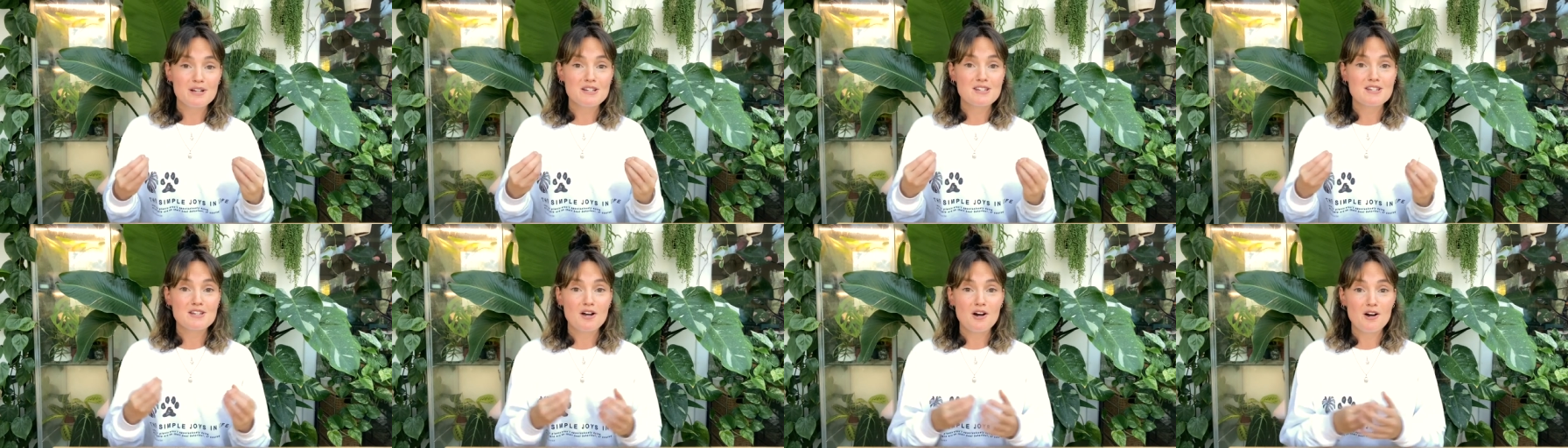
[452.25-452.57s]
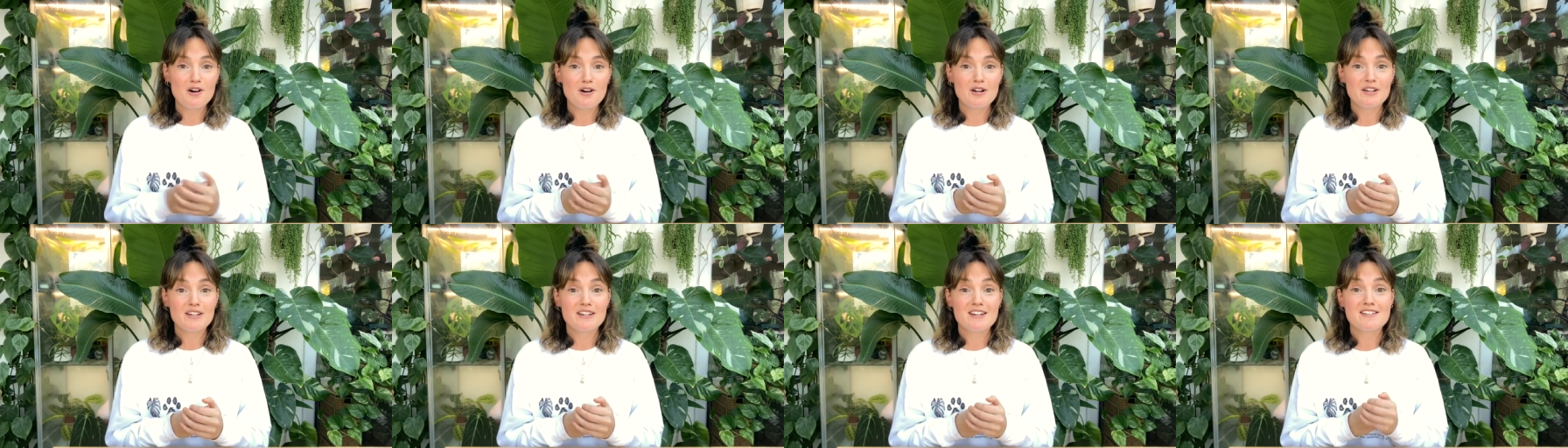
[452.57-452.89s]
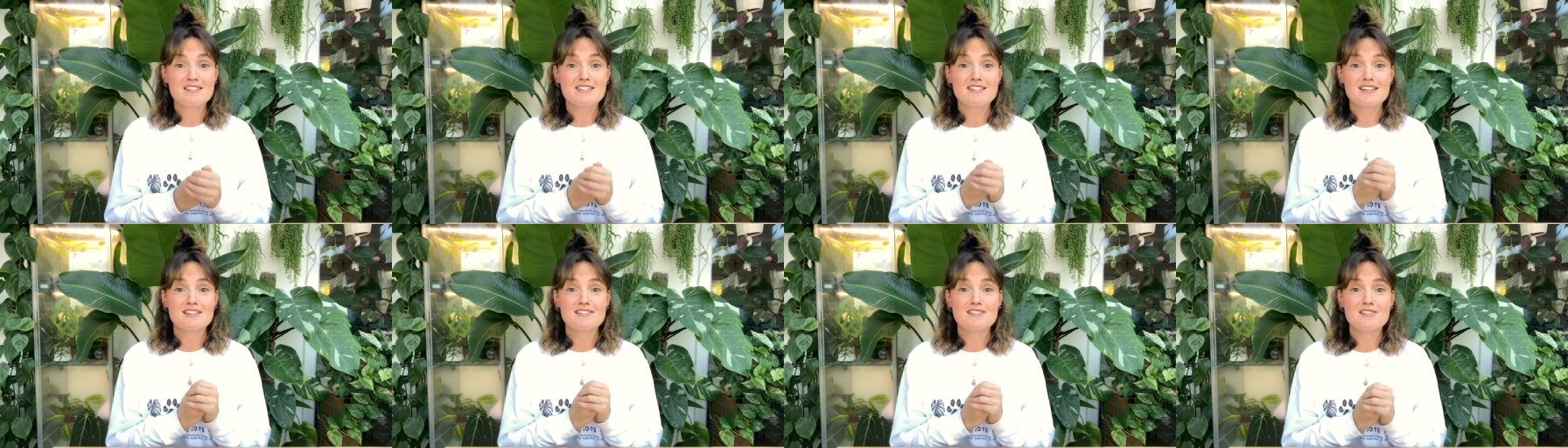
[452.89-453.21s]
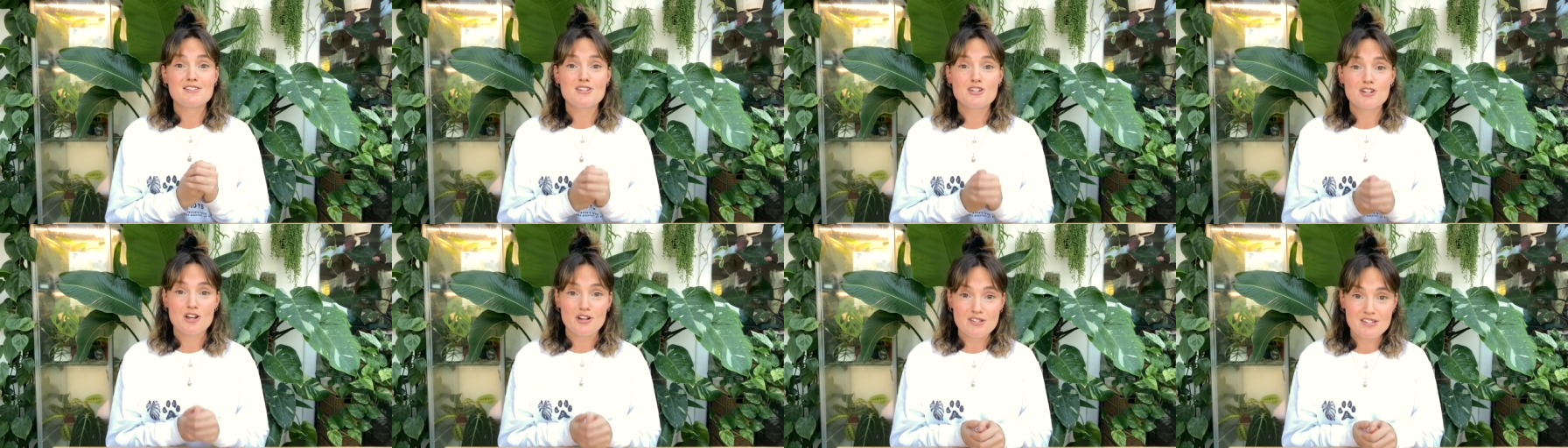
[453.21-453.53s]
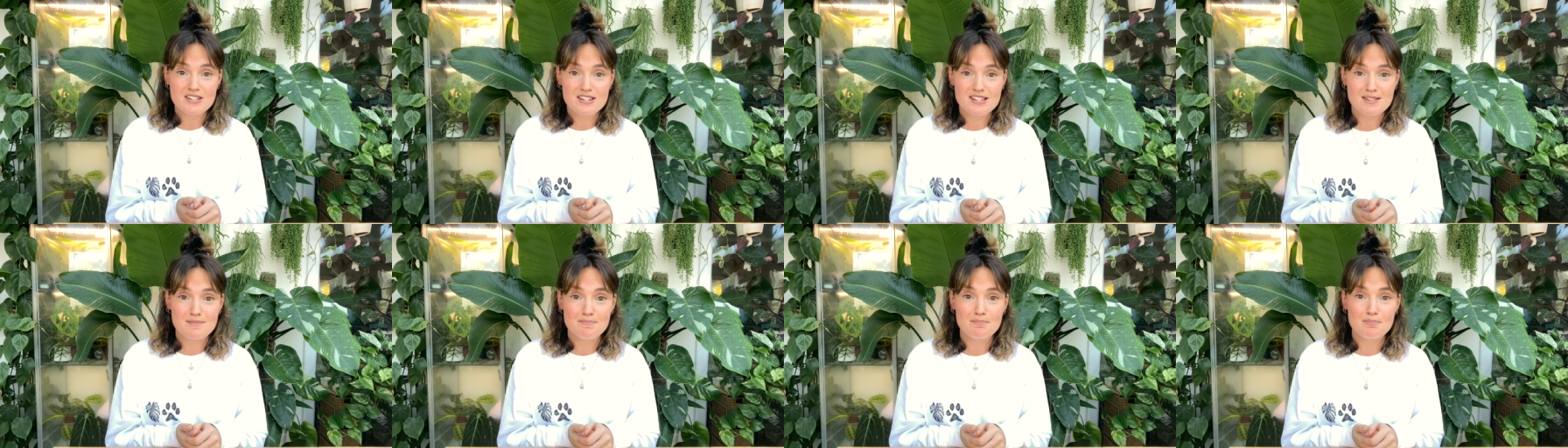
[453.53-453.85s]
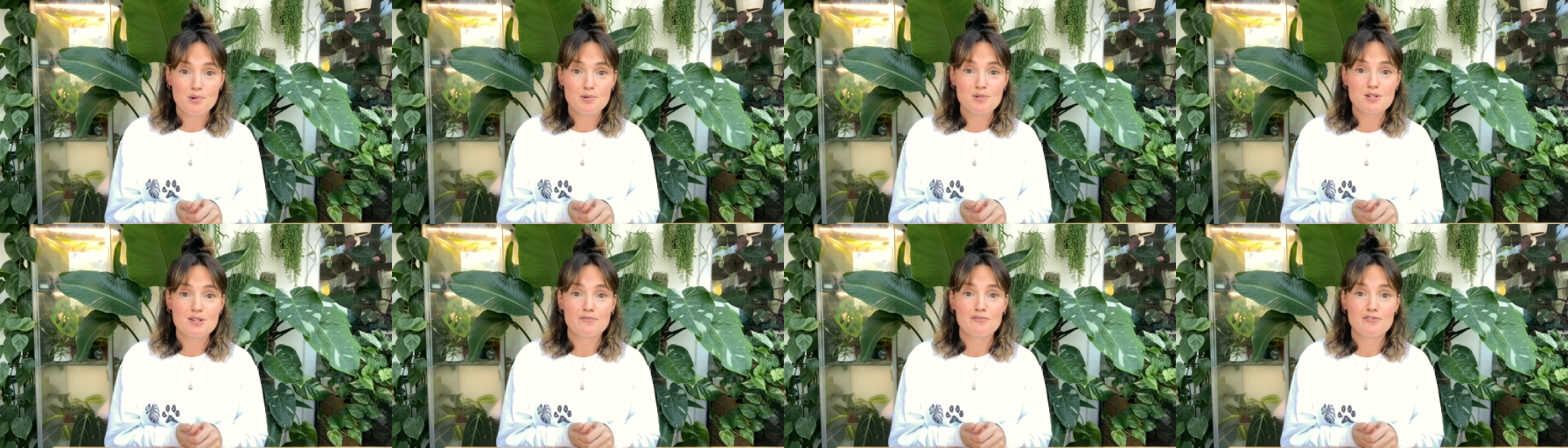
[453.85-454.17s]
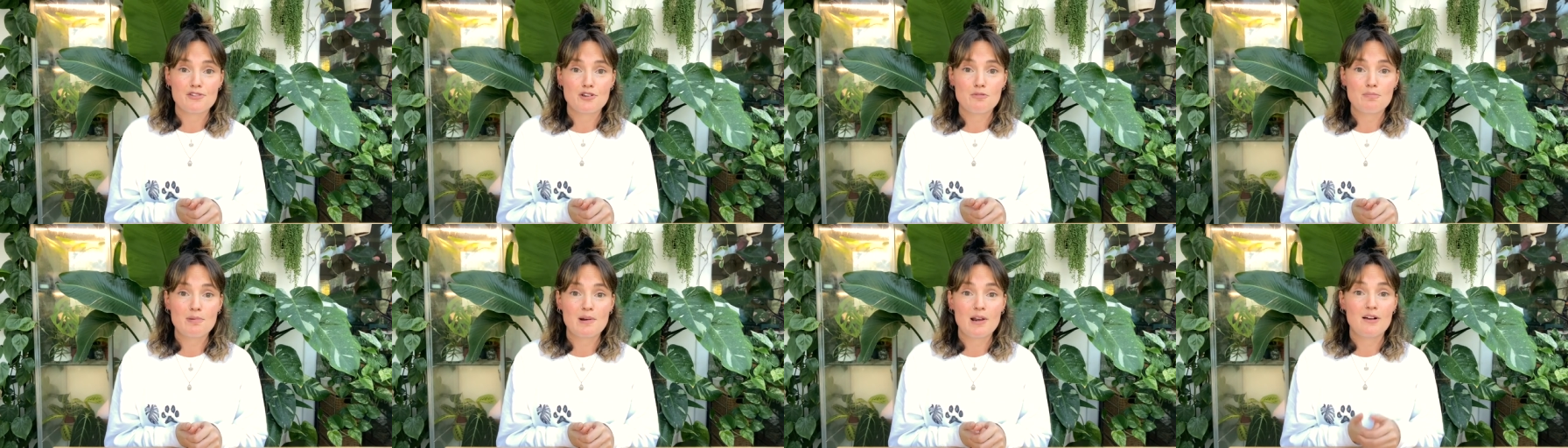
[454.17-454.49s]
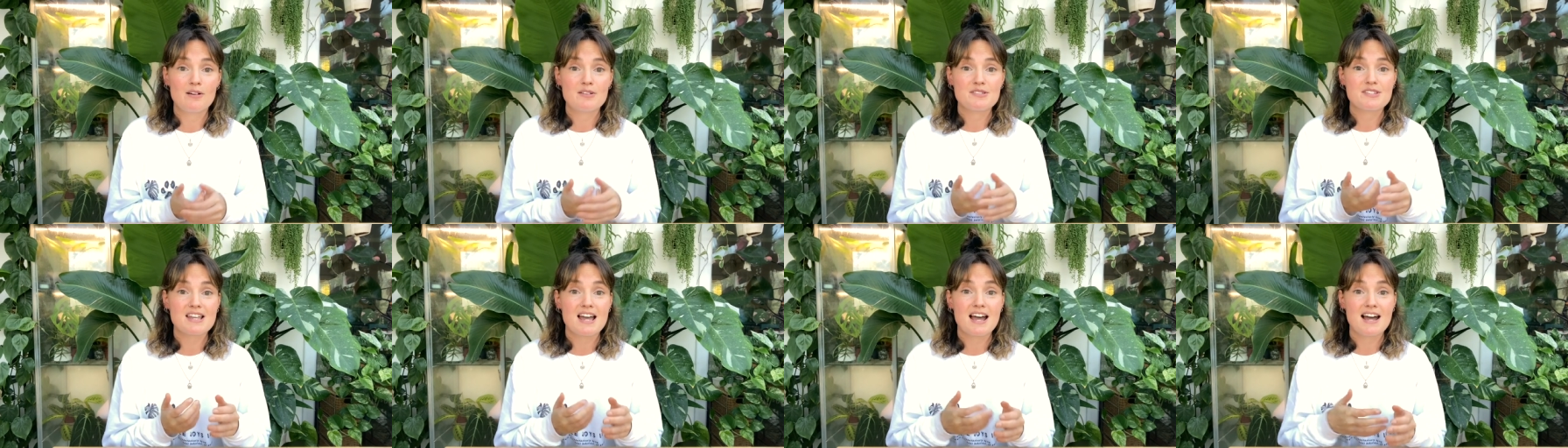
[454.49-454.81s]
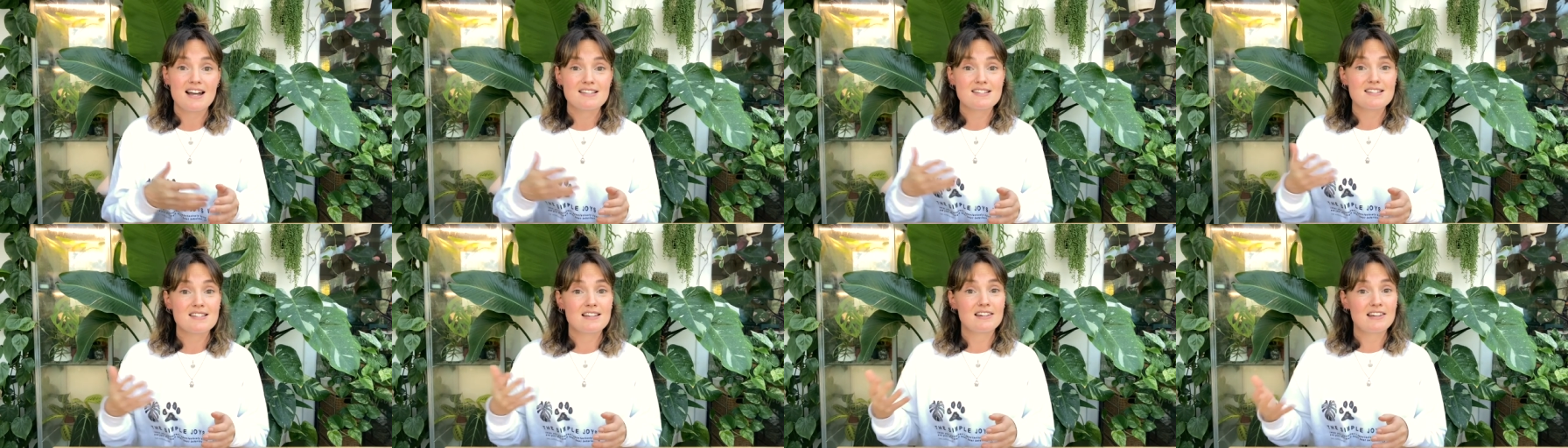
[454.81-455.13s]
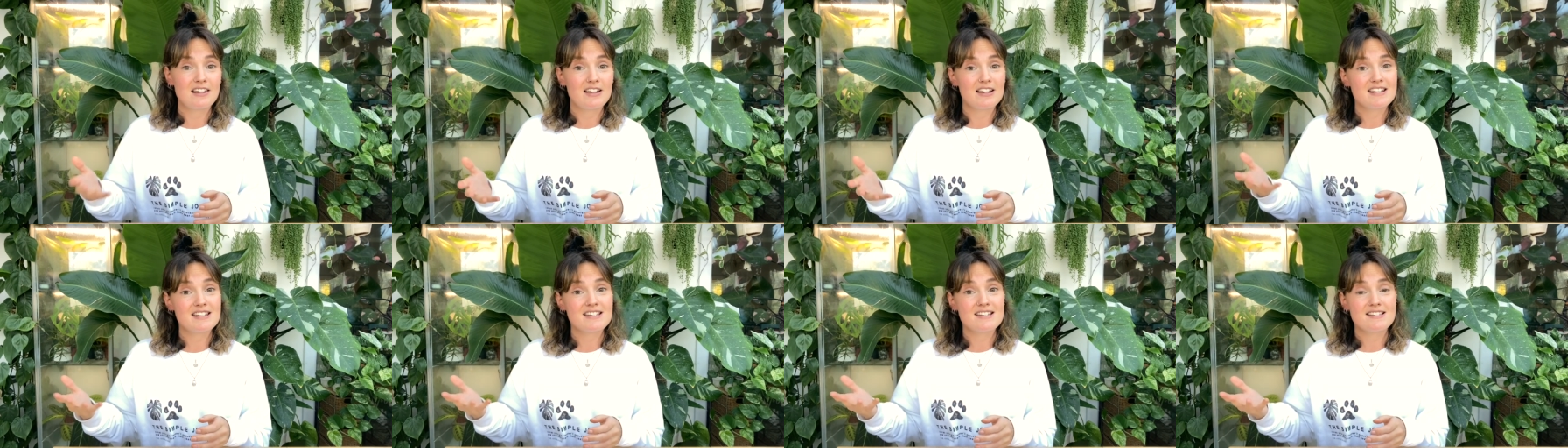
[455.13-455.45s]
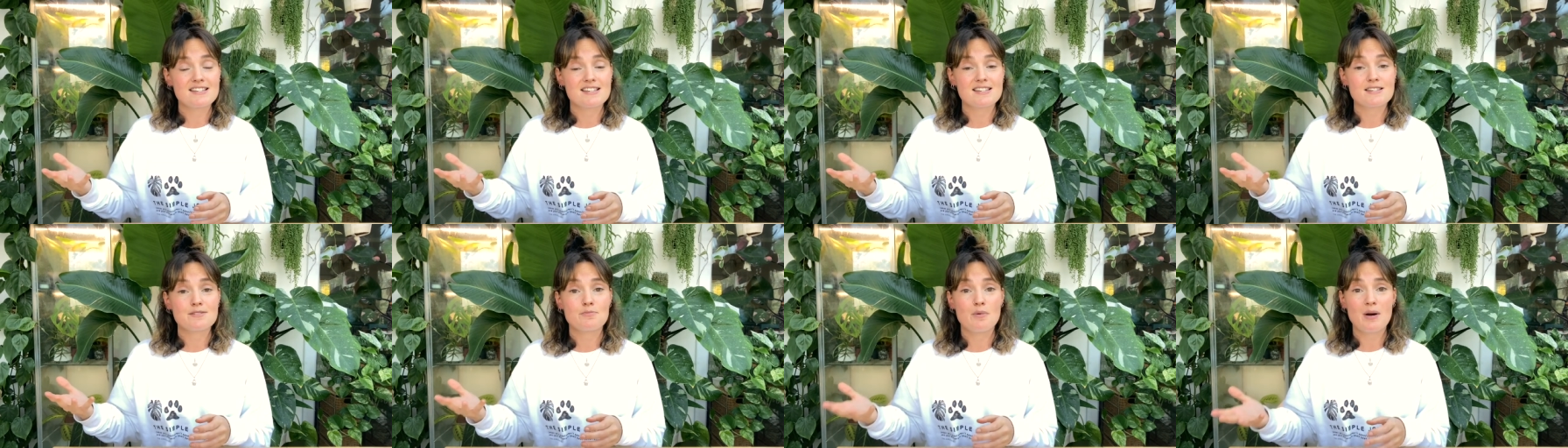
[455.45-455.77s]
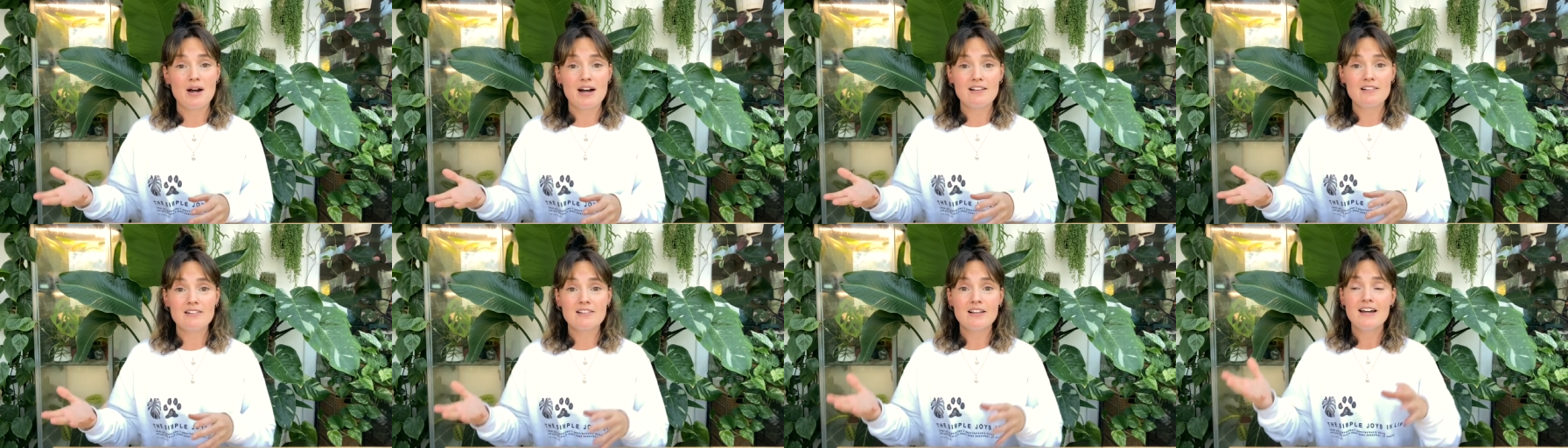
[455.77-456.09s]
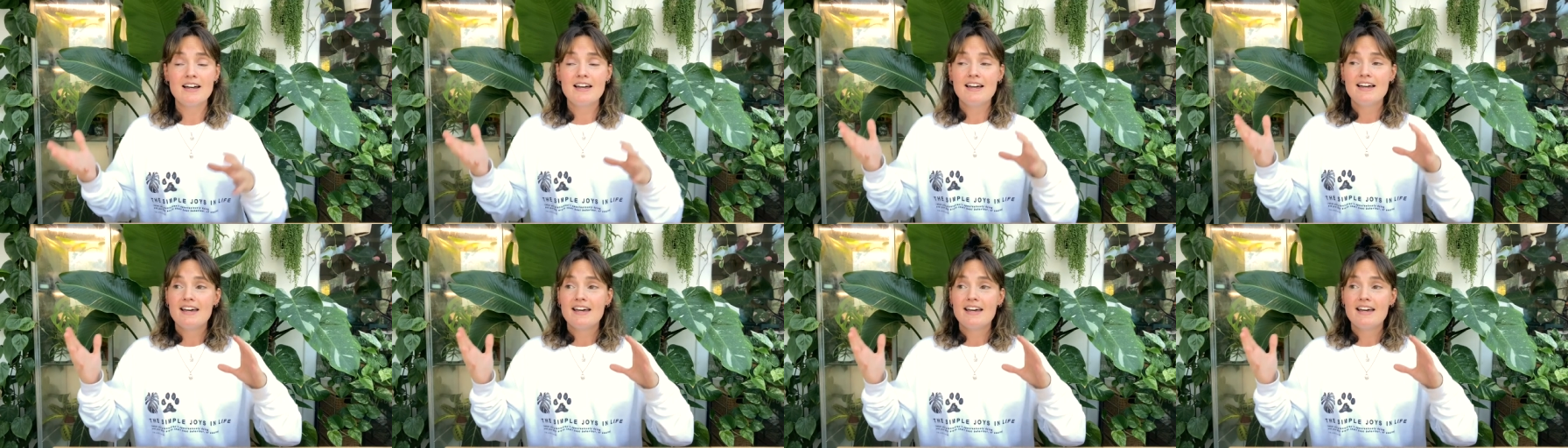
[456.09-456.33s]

Darkness is just as important for your plants as light is as well.